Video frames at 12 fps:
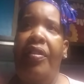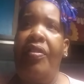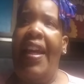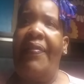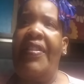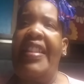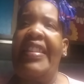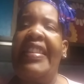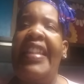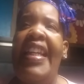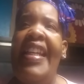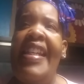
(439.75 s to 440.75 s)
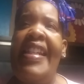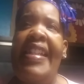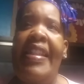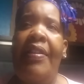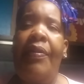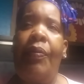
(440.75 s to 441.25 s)
You having these
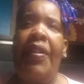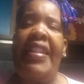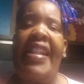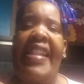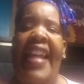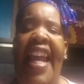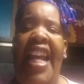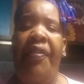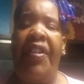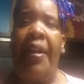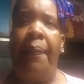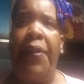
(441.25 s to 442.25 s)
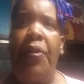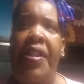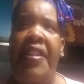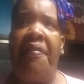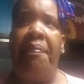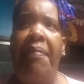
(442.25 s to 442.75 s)
kids with these angry,
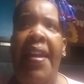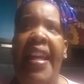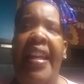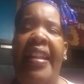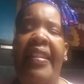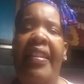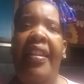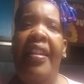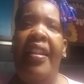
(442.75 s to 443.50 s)
abusive men.